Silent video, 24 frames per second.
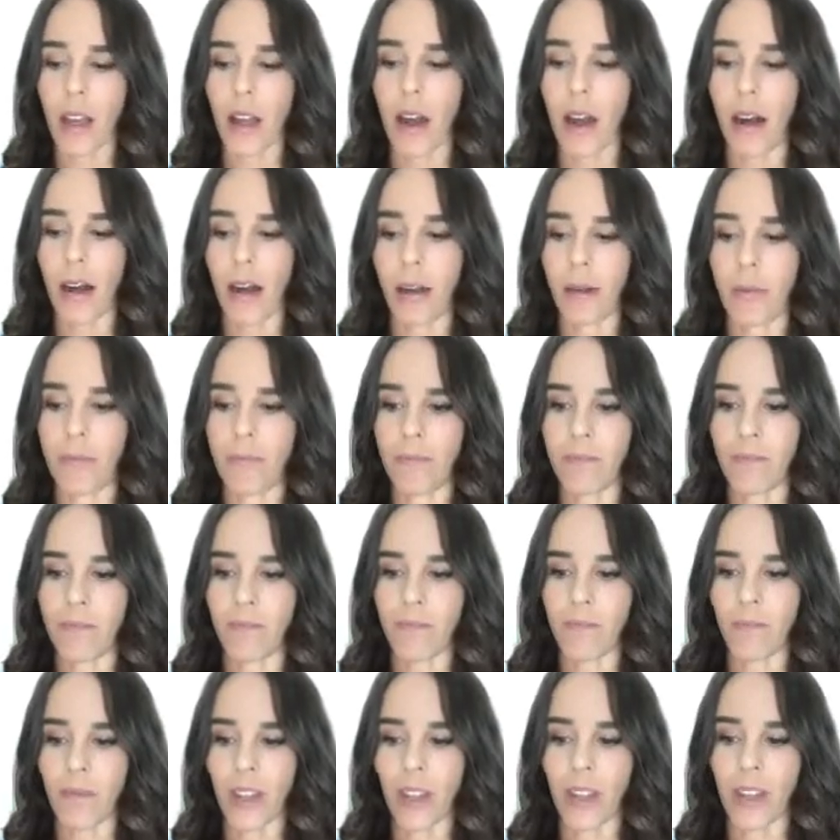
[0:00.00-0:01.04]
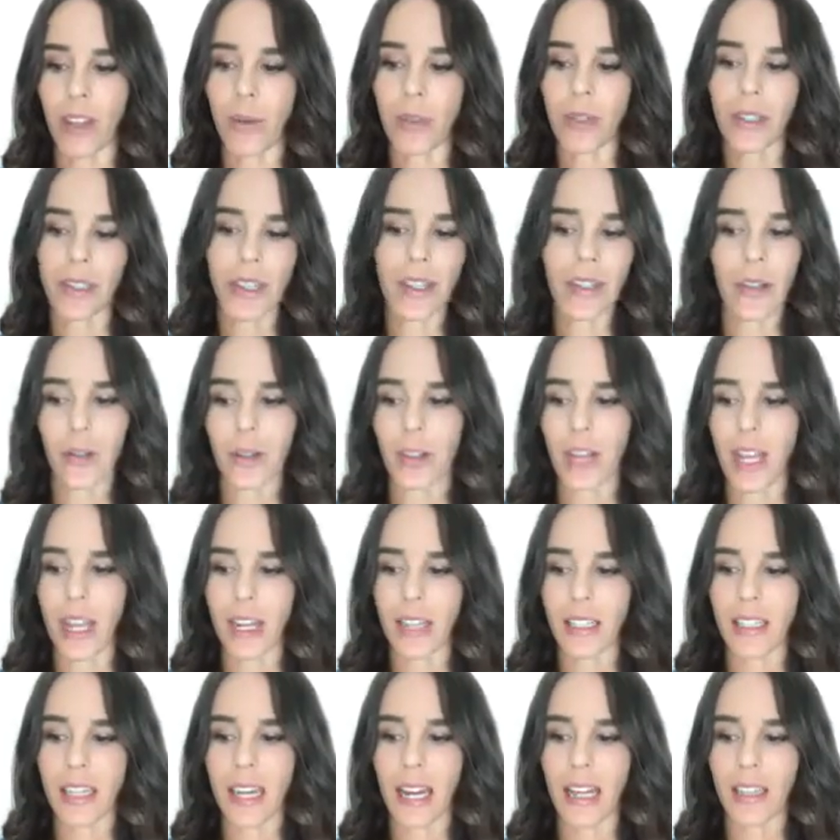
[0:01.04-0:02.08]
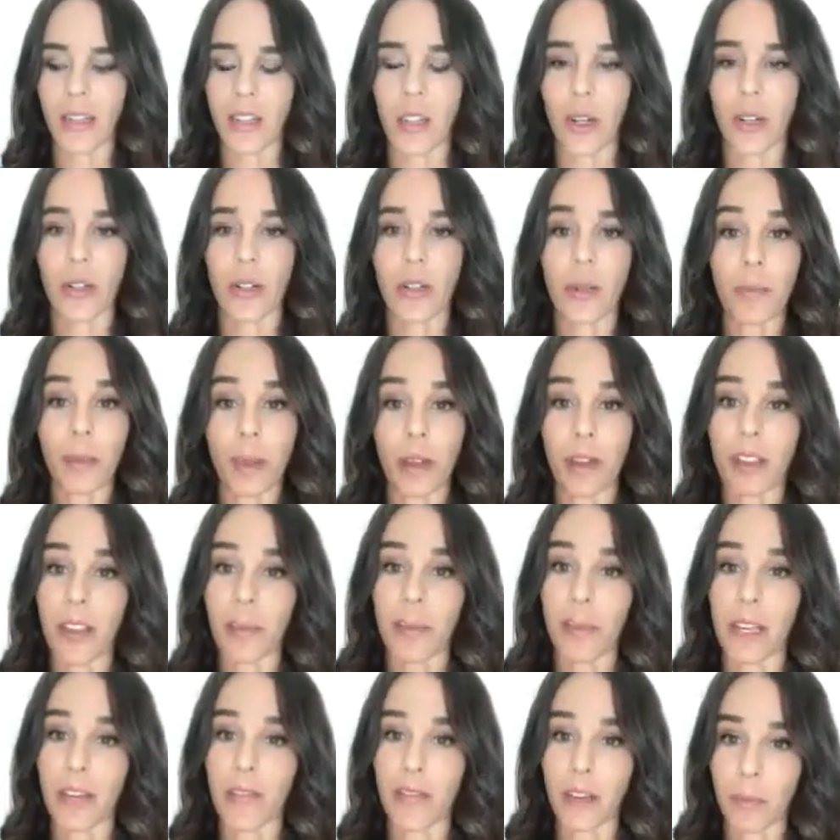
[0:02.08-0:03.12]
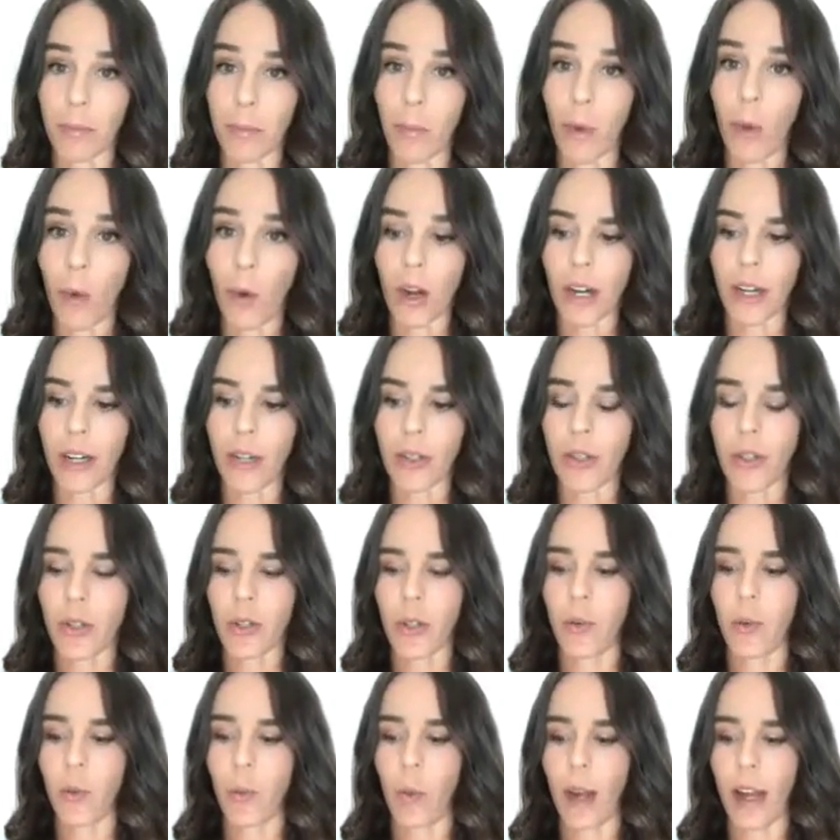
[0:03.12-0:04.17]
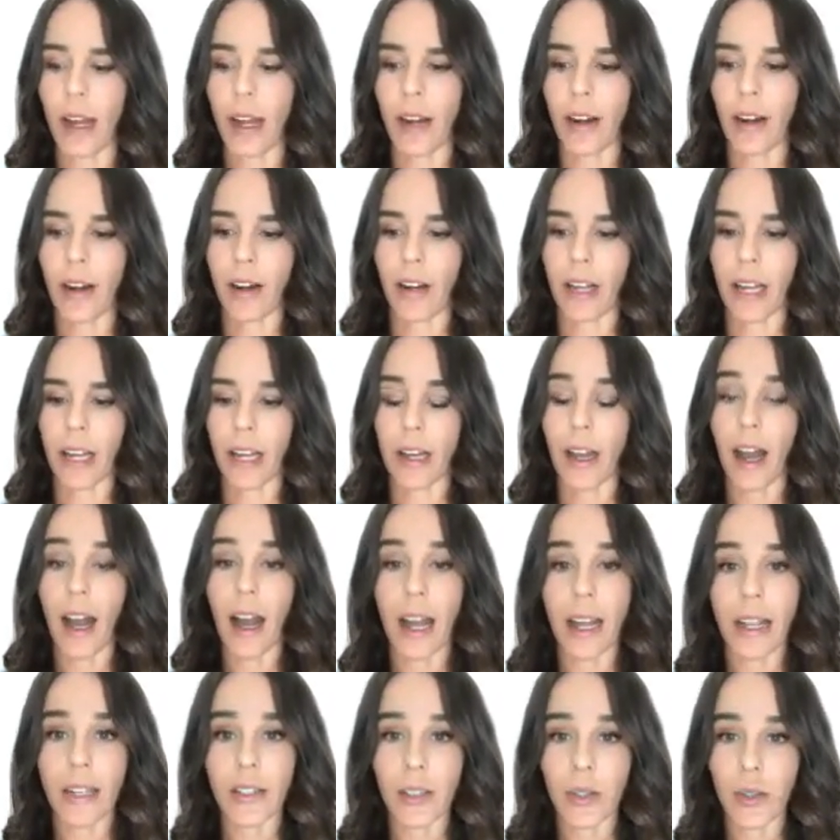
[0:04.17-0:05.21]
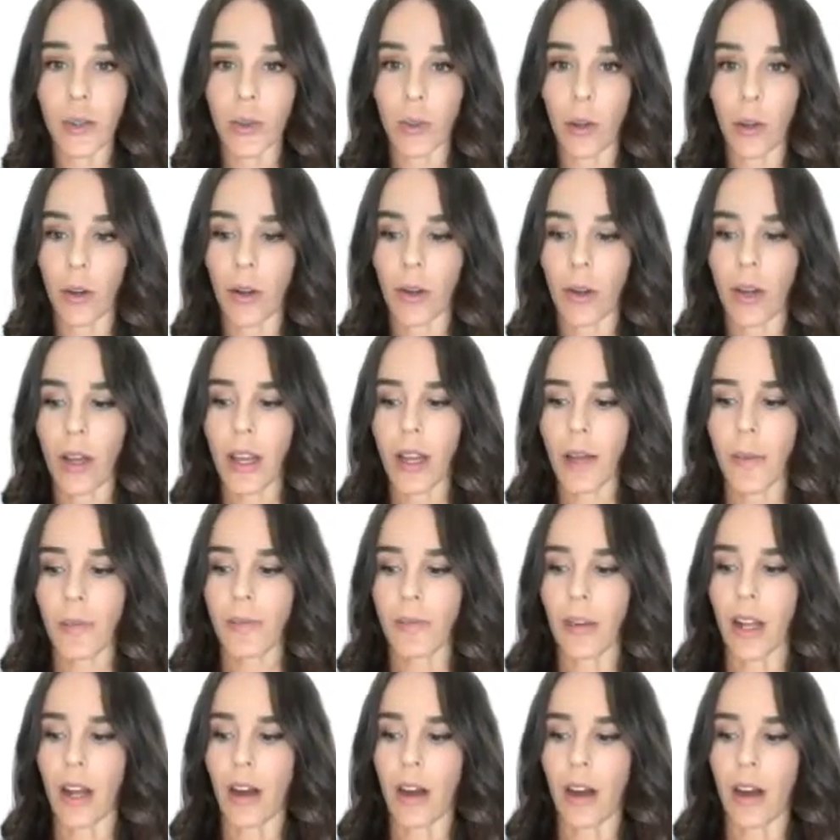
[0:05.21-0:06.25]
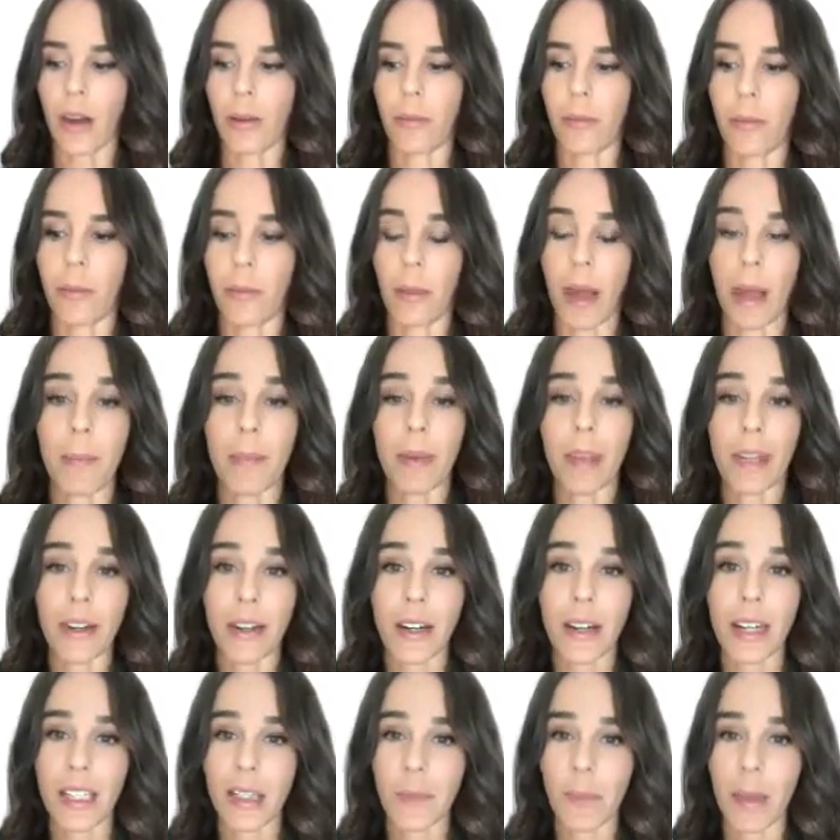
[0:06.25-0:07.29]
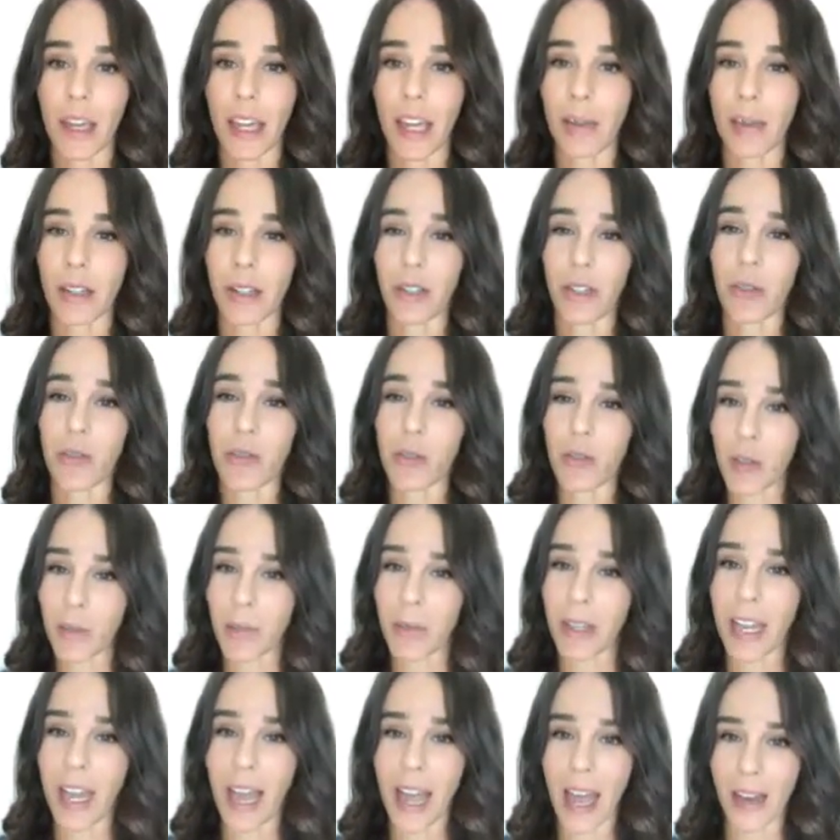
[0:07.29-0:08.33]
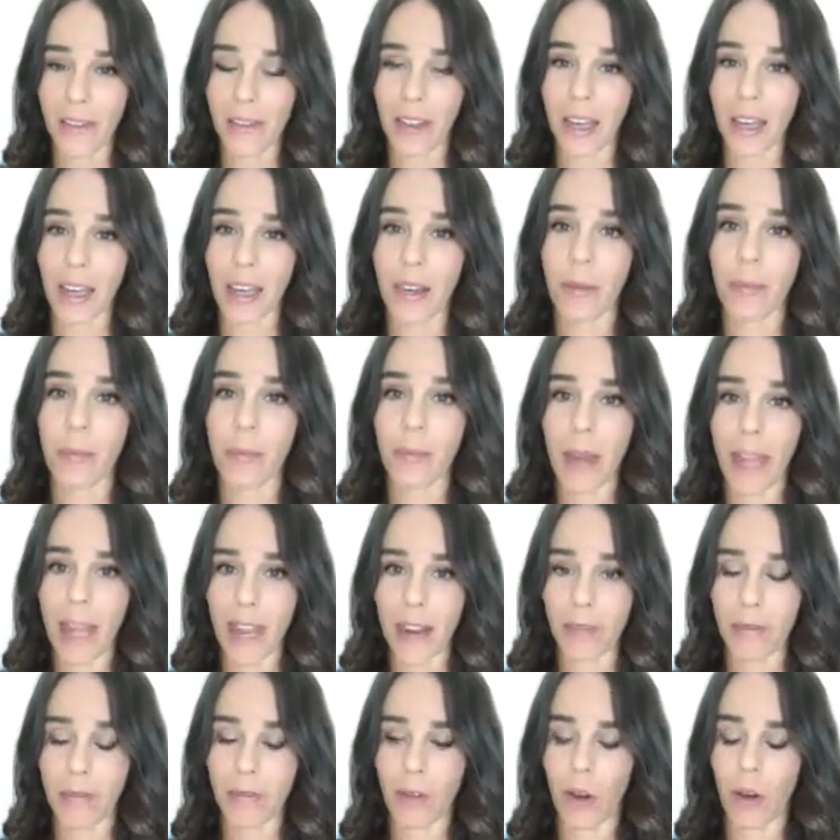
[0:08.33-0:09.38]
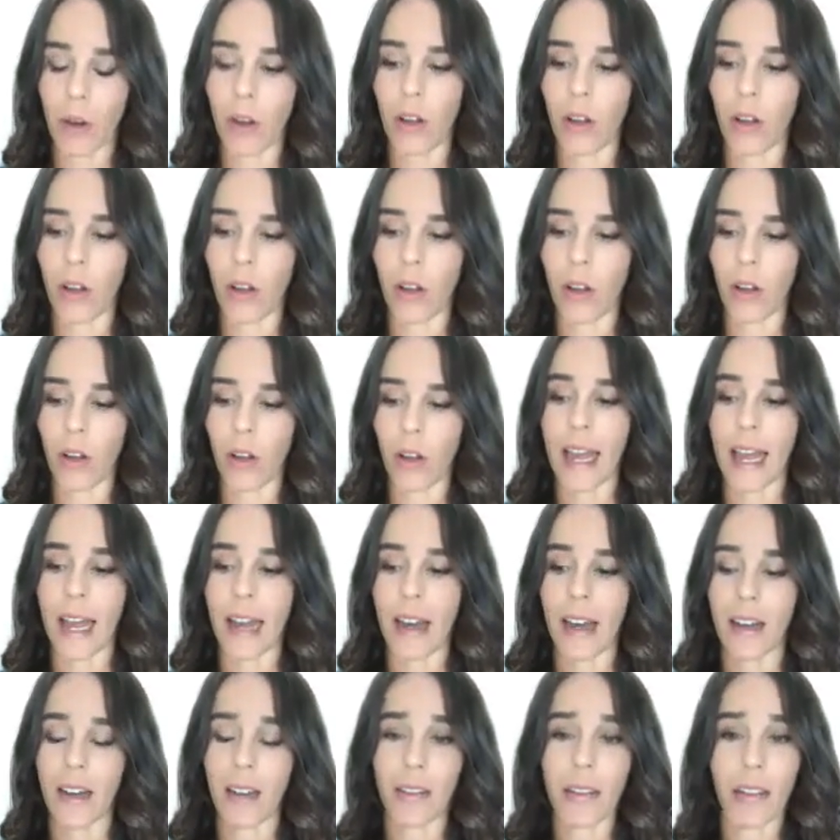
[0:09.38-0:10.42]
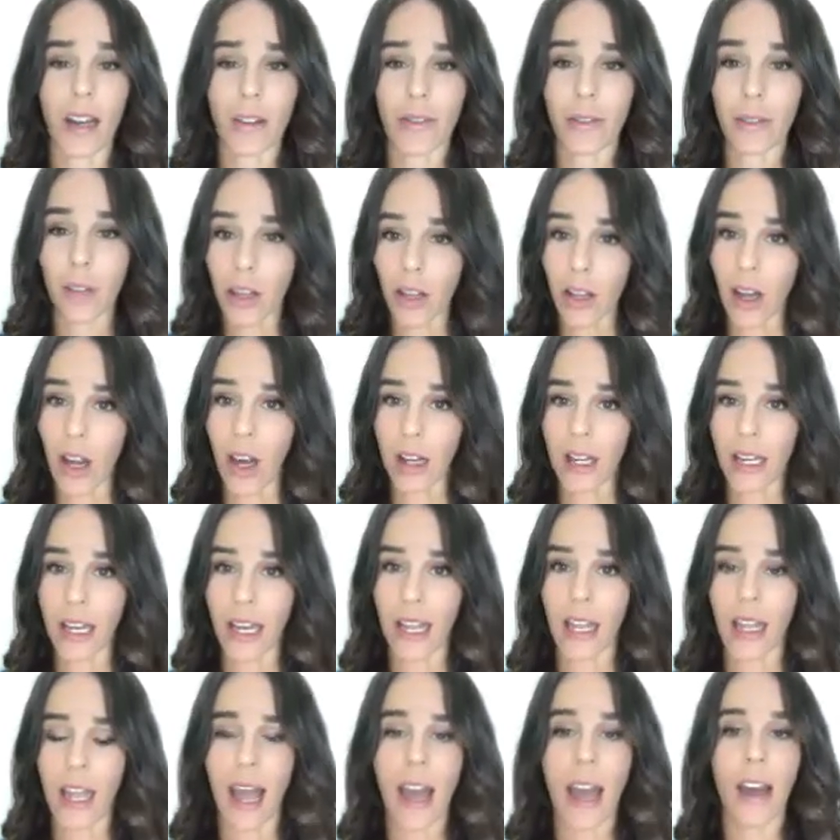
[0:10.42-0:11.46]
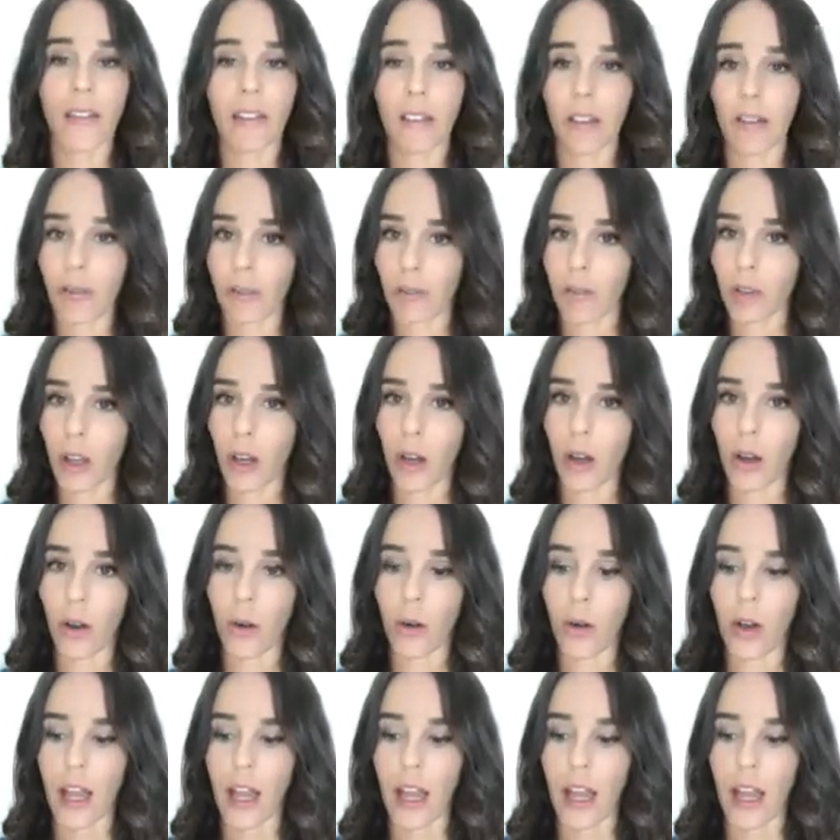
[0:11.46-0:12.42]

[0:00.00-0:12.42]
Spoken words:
There was little things that started to build up even more to where in high school, my periods became extremely heavy, painful. I had a lot of clotting, heavy flow.